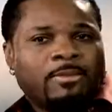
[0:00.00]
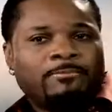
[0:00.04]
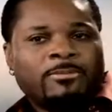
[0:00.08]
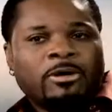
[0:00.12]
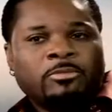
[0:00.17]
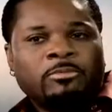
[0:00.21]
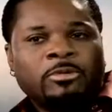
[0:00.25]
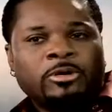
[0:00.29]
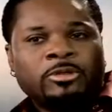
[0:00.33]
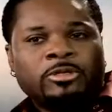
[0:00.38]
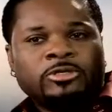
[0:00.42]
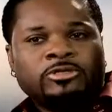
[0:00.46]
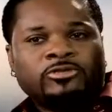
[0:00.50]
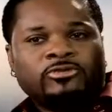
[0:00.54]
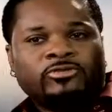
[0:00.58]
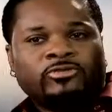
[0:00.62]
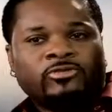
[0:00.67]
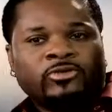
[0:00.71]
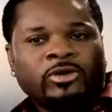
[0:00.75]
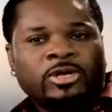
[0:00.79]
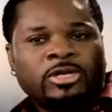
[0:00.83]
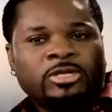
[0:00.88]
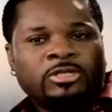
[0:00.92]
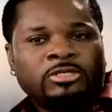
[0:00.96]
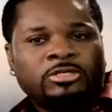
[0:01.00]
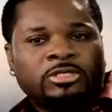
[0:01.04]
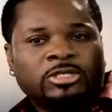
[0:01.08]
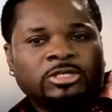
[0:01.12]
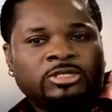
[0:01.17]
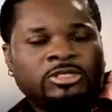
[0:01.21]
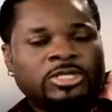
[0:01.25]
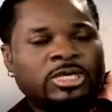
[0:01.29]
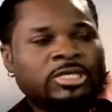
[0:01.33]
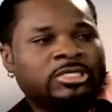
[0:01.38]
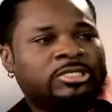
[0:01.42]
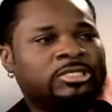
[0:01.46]
My mother's friend
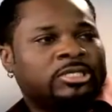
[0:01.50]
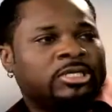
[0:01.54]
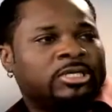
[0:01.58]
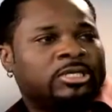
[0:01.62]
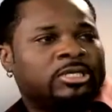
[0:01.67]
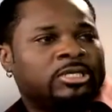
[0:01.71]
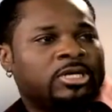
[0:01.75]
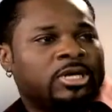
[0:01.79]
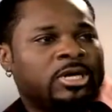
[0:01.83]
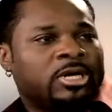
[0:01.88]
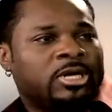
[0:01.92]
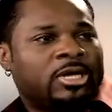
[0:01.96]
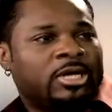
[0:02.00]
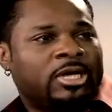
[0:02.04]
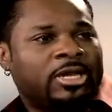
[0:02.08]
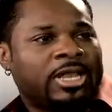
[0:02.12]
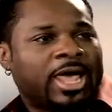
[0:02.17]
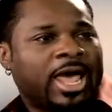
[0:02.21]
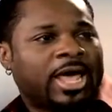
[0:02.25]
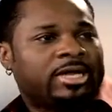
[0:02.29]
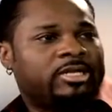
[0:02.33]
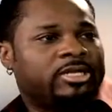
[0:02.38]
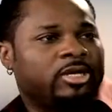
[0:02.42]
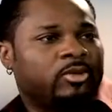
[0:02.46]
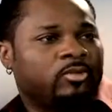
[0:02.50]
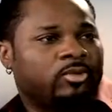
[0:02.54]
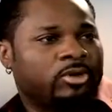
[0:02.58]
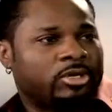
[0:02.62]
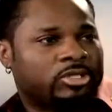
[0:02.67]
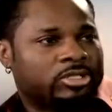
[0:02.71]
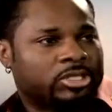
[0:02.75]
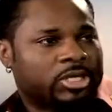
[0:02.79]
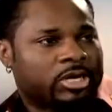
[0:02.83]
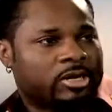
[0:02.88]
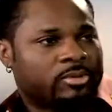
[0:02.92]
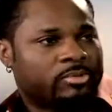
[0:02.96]
suggested uh, an acting
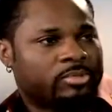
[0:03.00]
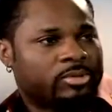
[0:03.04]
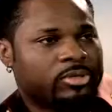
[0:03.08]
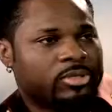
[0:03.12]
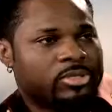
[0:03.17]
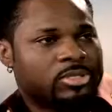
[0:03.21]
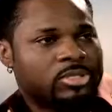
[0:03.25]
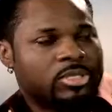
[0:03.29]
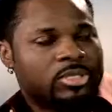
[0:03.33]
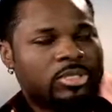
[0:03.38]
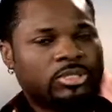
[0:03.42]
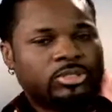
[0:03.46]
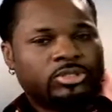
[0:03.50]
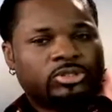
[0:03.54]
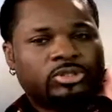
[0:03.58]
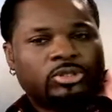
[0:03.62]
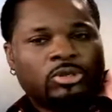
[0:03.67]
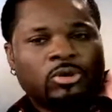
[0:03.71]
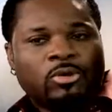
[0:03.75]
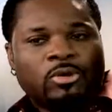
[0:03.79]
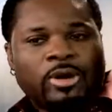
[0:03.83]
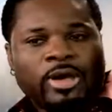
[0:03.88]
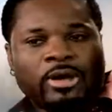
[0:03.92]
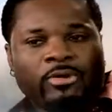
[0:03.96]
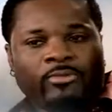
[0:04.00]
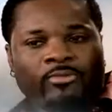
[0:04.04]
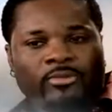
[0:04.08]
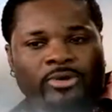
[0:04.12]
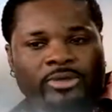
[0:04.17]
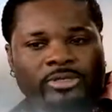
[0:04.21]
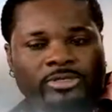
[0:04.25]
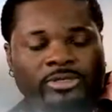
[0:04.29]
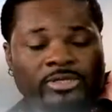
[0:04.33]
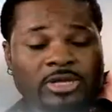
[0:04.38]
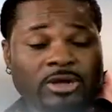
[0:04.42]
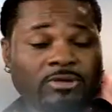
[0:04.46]
workshop. So I
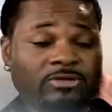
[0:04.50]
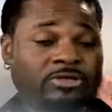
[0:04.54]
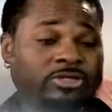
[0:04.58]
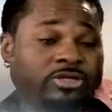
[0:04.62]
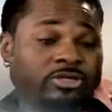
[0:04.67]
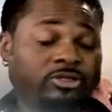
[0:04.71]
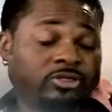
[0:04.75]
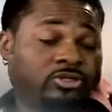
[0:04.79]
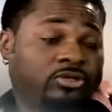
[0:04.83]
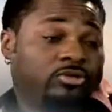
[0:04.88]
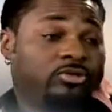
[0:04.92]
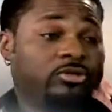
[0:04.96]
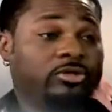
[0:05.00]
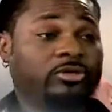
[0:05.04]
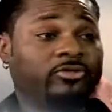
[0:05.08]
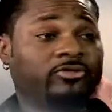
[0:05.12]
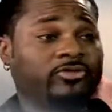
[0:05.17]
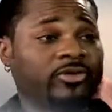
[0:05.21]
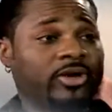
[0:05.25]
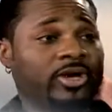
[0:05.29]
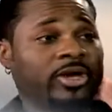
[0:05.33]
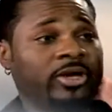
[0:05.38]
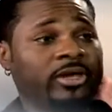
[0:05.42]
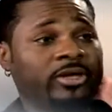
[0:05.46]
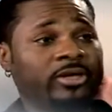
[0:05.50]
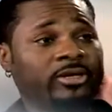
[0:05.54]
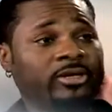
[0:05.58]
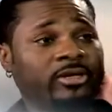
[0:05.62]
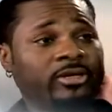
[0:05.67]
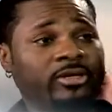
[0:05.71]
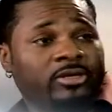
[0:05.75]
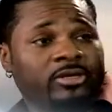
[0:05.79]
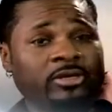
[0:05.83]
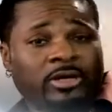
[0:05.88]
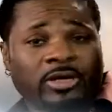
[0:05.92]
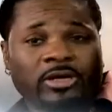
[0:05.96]
went. I was like, sure, fine.
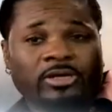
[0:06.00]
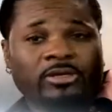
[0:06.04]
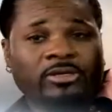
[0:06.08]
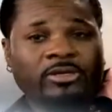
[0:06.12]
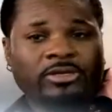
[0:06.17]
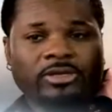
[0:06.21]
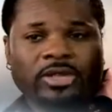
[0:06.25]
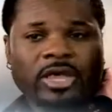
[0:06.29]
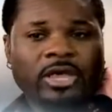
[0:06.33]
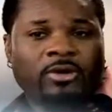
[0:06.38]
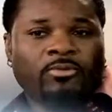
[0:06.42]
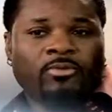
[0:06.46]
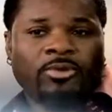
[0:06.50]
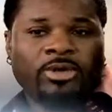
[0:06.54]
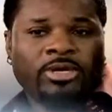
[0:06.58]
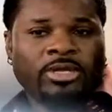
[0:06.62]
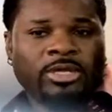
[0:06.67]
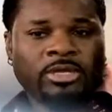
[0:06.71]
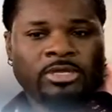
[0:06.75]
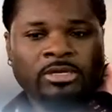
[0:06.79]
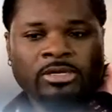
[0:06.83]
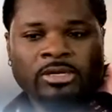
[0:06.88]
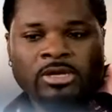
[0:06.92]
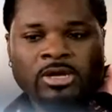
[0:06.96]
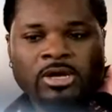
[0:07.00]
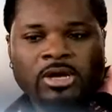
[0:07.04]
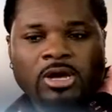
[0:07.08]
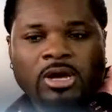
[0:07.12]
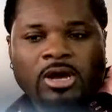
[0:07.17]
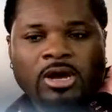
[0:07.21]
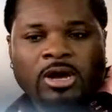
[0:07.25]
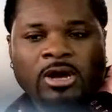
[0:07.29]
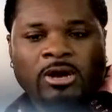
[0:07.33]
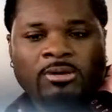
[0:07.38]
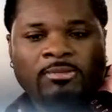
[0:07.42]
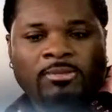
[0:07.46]
You know, I, I went in,
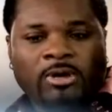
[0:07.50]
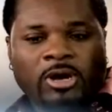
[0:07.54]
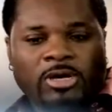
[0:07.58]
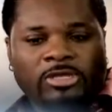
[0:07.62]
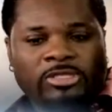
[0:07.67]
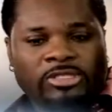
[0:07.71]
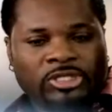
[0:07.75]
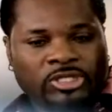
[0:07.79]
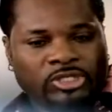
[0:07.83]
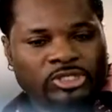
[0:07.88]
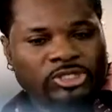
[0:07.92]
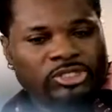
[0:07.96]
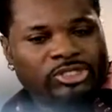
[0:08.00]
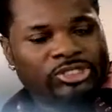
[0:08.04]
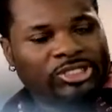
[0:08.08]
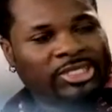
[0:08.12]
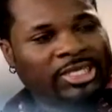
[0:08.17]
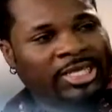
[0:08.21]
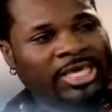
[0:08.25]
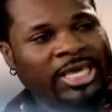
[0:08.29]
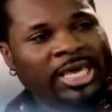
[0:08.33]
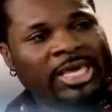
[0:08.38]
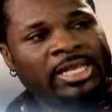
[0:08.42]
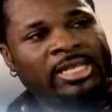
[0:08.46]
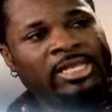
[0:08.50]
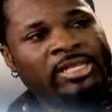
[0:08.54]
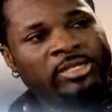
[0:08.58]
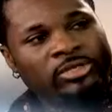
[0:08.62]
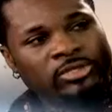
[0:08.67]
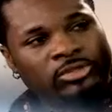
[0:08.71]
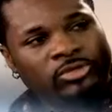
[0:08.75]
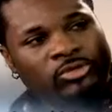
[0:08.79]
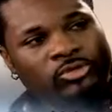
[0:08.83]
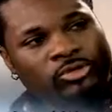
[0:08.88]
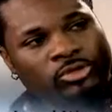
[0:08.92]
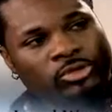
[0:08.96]
um, auditioned to get
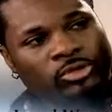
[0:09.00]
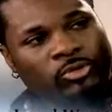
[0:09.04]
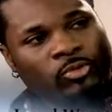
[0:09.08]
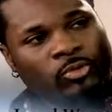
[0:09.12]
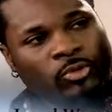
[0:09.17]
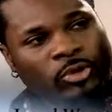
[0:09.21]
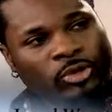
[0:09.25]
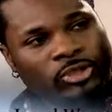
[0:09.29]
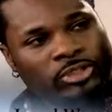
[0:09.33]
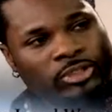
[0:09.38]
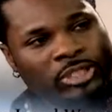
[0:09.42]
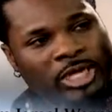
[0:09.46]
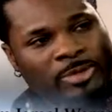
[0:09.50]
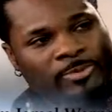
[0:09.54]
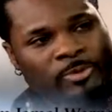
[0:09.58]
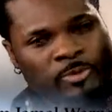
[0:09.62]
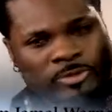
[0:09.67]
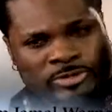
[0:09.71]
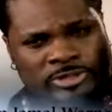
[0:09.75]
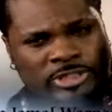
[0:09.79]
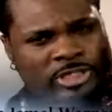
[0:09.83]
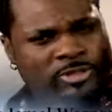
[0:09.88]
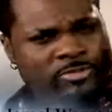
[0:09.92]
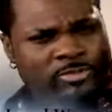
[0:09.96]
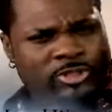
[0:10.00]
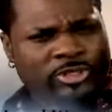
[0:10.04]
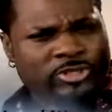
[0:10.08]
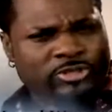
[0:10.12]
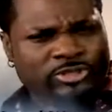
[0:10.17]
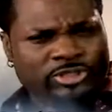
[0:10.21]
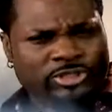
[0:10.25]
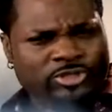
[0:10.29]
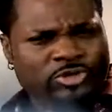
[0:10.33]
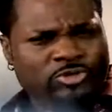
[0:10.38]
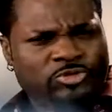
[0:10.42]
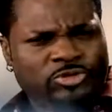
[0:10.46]
into the workshop. It was you
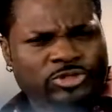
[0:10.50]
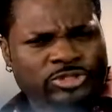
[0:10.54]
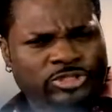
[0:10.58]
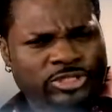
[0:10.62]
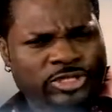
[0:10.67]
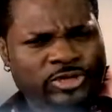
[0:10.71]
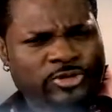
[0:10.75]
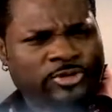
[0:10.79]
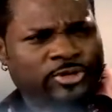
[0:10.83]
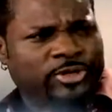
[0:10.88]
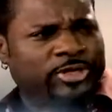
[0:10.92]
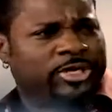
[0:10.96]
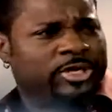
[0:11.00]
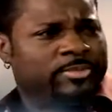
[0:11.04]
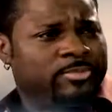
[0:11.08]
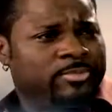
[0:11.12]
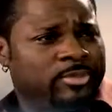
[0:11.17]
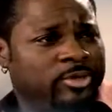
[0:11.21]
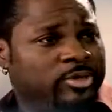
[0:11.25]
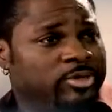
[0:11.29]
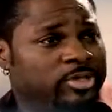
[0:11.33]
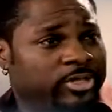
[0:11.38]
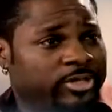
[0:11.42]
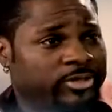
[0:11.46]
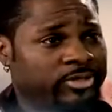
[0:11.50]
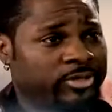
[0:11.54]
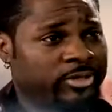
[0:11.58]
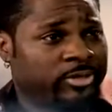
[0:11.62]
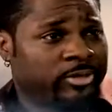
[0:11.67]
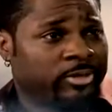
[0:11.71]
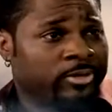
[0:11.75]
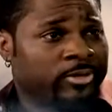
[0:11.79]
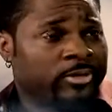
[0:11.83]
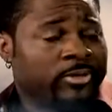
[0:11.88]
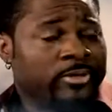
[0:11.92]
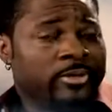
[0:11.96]
know children's theater, community
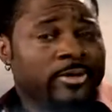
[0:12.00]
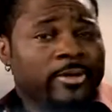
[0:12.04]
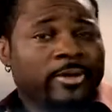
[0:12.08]
theater,